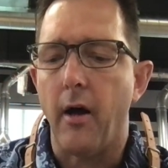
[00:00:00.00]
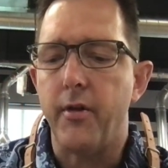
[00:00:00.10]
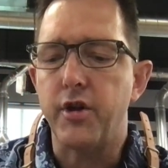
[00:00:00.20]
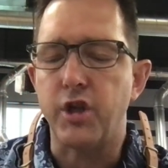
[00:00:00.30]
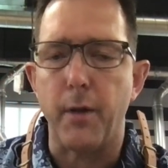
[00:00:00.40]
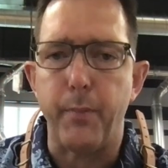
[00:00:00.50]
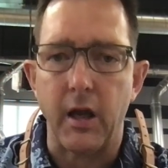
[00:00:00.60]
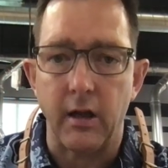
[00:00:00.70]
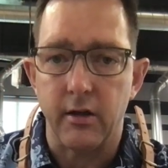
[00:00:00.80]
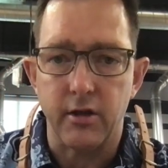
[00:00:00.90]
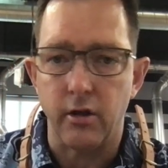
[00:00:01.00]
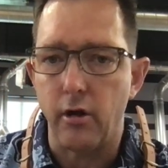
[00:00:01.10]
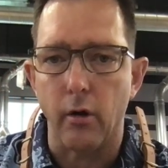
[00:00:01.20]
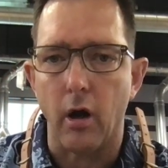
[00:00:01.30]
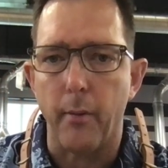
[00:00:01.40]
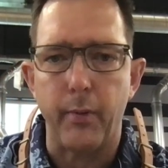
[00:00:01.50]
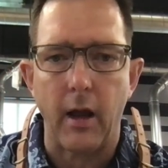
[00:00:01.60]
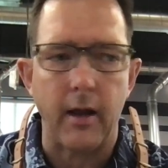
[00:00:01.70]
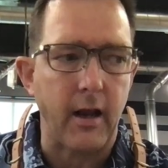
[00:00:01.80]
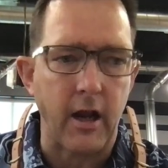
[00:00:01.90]
The shipping to Europe
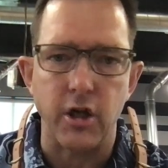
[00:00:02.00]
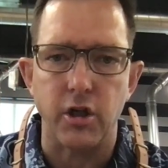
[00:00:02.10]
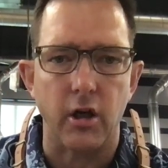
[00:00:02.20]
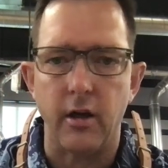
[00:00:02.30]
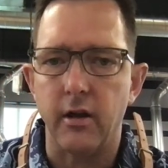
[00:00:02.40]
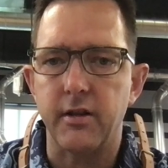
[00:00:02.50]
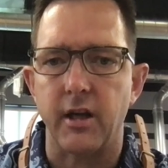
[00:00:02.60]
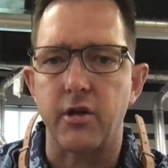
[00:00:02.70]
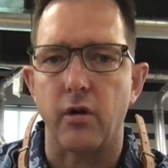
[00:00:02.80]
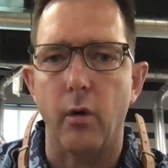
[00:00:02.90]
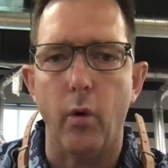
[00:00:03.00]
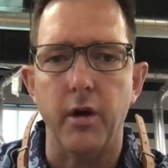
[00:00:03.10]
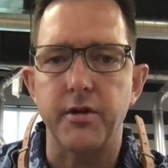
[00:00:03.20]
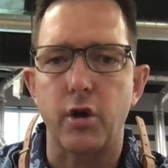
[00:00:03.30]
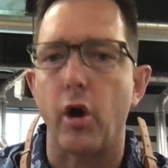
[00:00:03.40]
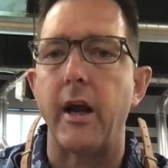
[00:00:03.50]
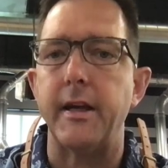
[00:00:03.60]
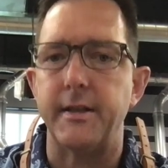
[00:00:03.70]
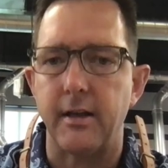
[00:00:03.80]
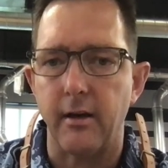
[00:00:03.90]
and Asia, etc., was
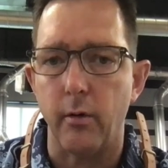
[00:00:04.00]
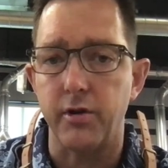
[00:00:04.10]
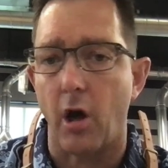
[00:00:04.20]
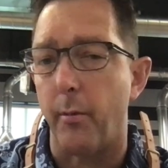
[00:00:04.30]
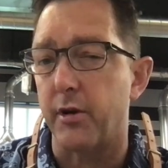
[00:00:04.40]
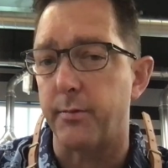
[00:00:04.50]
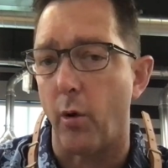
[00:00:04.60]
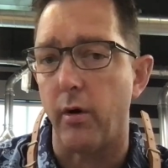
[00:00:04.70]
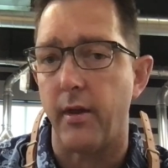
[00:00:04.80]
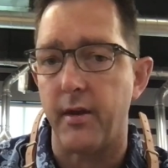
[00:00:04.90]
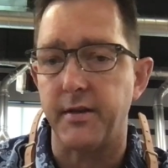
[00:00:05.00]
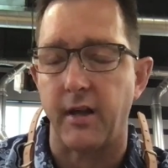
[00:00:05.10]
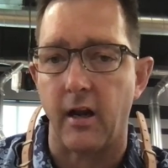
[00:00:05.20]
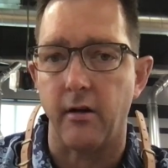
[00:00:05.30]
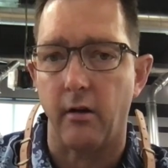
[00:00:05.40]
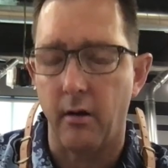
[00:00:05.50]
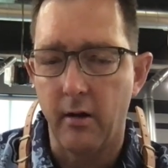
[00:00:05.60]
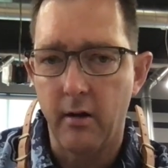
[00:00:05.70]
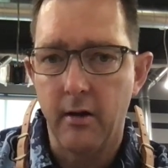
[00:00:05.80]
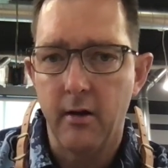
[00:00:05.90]
crazy. It was almost more than the sandal.
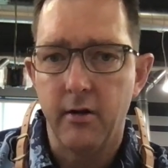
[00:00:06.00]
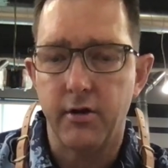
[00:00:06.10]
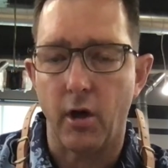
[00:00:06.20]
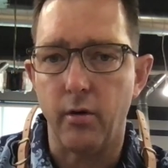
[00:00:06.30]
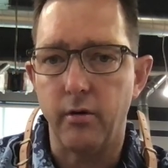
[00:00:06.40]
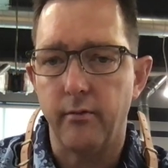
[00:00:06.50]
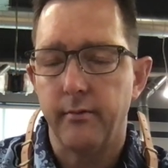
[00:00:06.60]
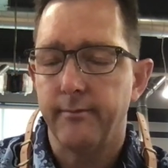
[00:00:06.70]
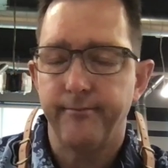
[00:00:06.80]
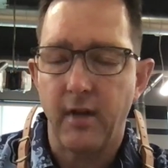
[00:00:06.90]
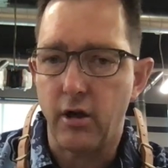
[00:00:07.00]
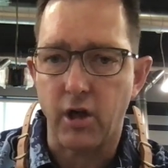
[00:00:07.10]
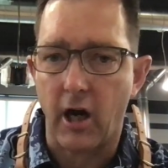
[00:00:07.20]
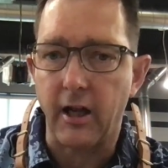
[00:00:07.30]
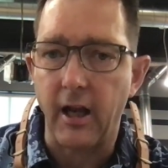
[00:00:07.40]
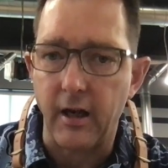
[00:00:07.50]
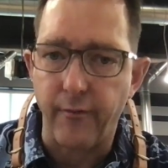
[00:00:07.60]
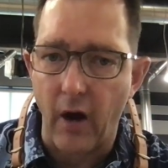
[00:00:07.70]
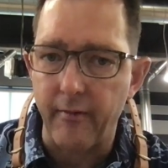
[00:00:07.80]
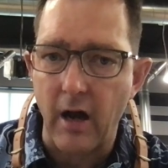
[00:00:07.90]
So, talking
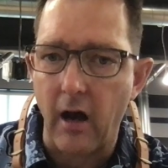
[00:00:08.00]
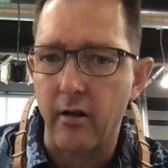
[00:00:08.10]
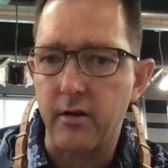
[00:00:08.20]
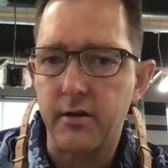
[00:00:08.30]
$85.